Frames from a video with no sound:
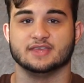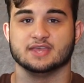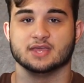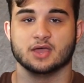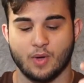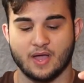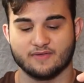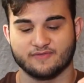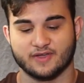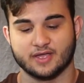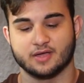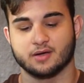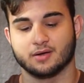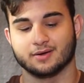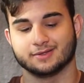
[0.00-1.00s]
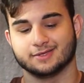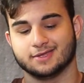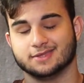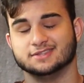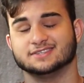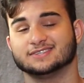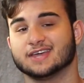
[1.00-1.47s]
the Wi-Fi card
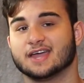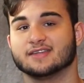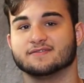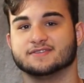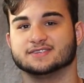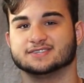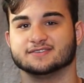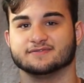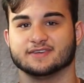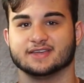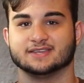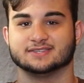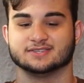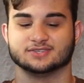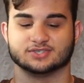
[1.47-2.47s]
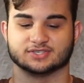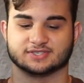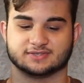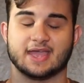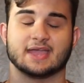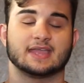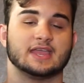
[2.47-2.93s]
inside of this device just
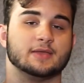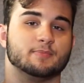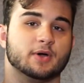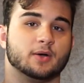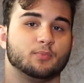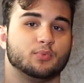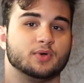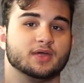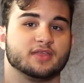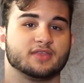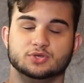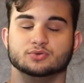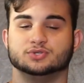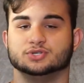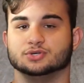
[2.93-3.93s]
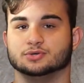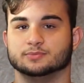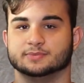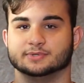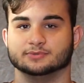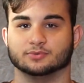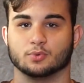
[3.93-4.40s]
can't keep up with
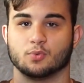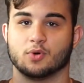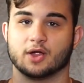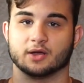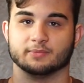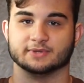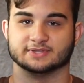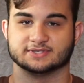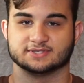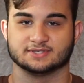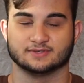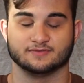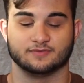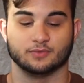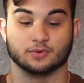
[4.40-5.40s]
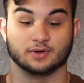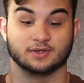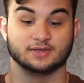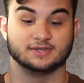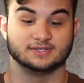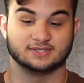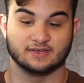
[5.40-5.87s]
YouTube requirements for
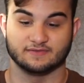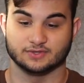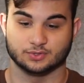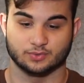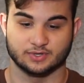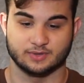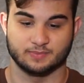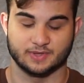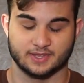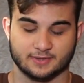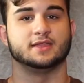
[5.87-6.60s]
720p.